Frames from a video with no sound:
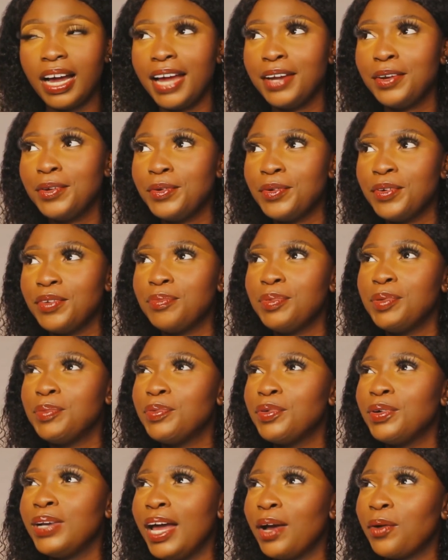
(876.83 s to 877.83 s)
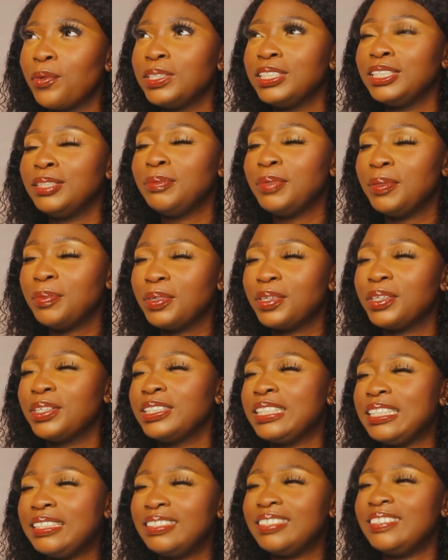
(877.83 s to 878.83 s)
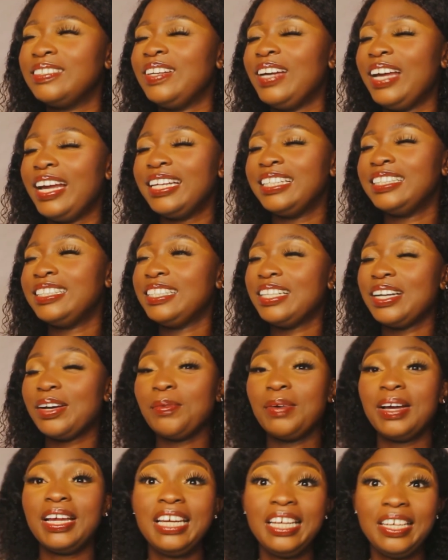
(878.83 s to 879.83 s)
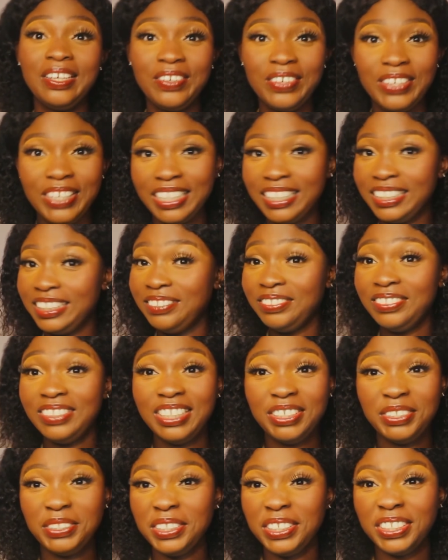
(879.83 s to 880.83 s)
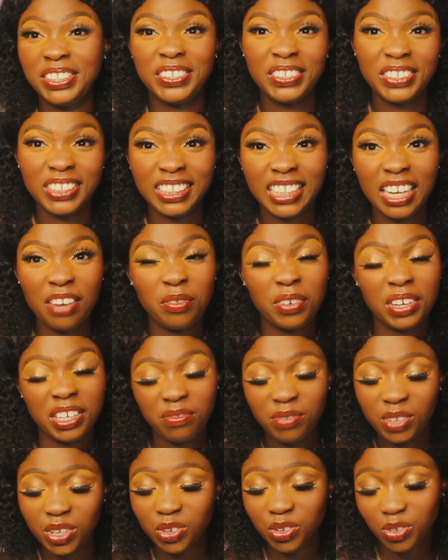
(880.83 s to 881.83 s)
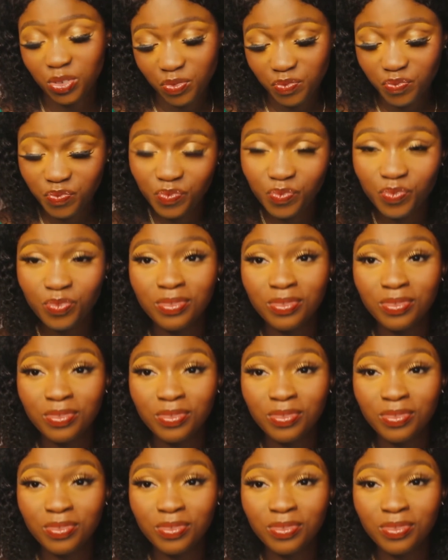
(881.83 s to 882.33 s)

I don't know if people like watching me because of the way I talk. But anyways, even if you don't, I'm forgiving you.